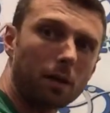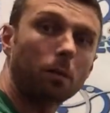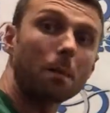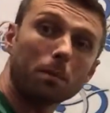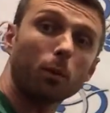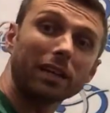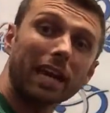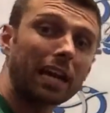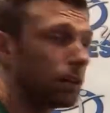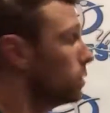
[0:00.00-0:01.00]
Remember, we
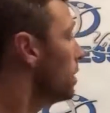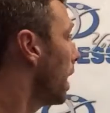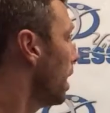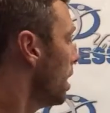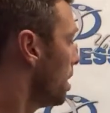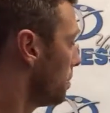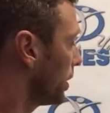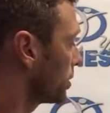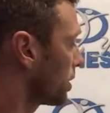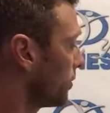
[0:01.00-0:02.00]
can't do that
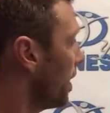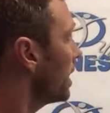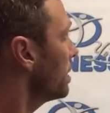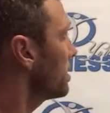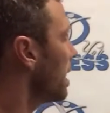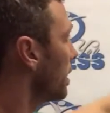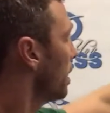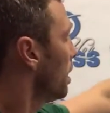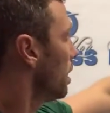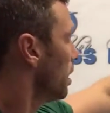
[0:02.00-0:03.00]
because our fat intake
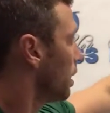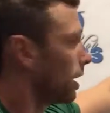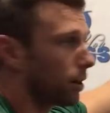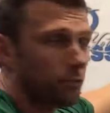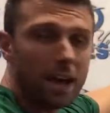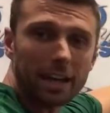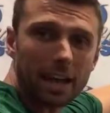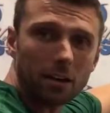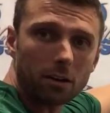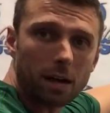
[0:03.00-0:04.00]
and our fat
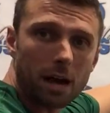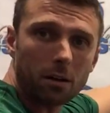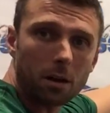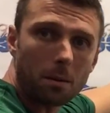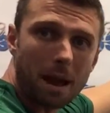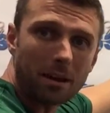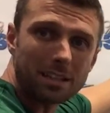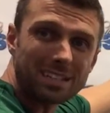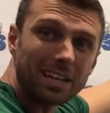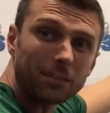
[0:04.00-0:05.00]
calorie amount
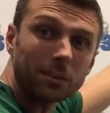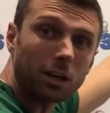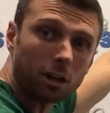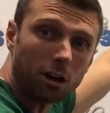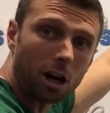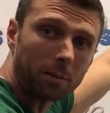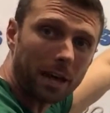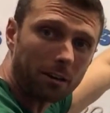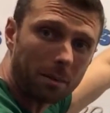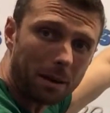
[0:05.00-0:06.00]
is different than our carb
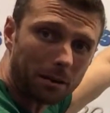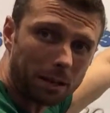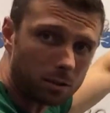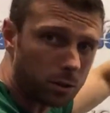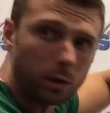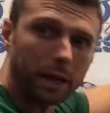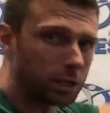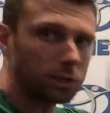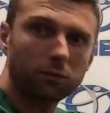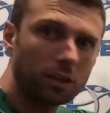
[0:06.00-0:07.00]
calorie amount. Okay, so you can't
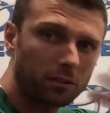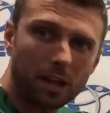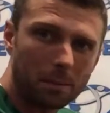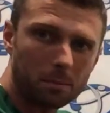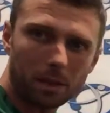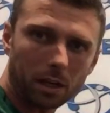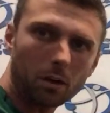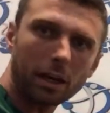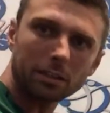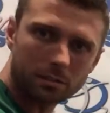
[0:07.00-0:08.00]
just flip-flop and be like,
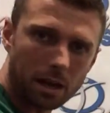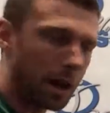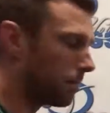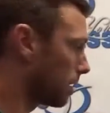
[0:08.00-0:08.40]
okay, it's done.